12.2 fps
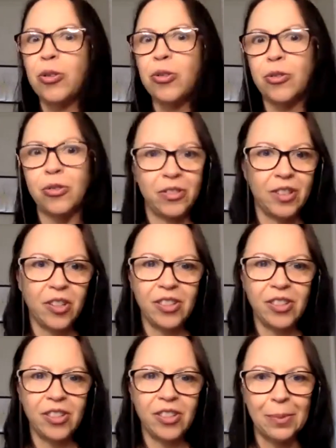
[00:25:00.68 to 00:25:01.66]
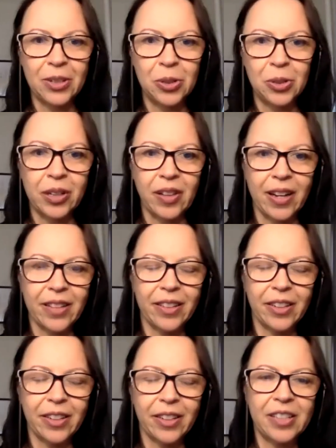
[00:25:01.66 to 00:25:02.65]
whole elaborate
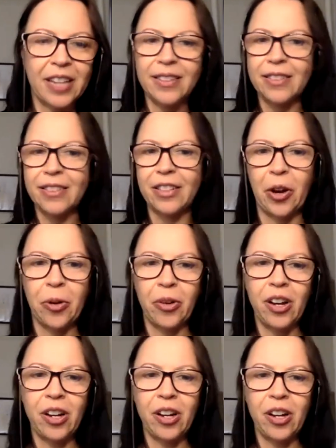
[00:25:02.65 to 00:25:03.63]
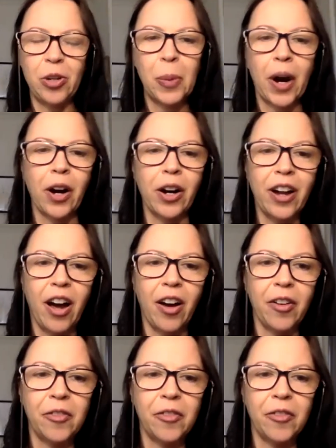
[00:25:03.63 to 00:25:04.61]
storyline that takes, you know, a huge
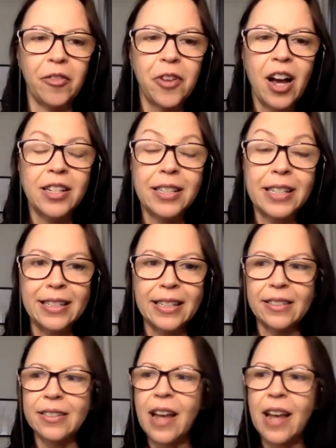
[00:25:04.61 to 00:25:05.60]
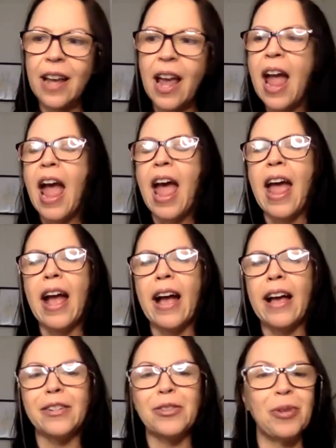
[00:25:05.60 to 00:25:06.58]
part of a season.
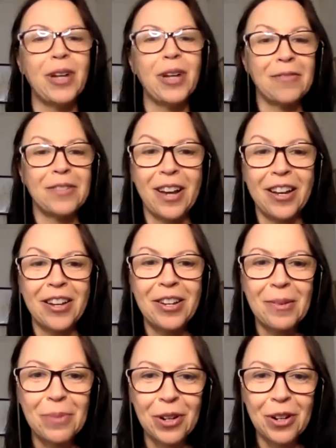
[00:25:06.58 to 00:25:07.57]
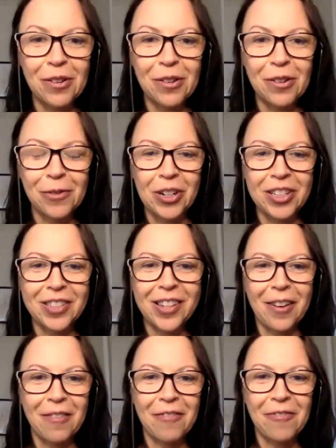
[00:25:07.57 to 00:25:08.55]
And we have a number, of
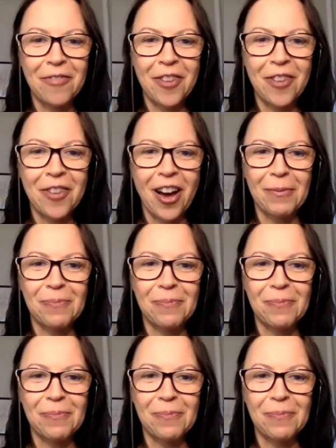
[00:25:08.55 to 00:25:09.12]
course, of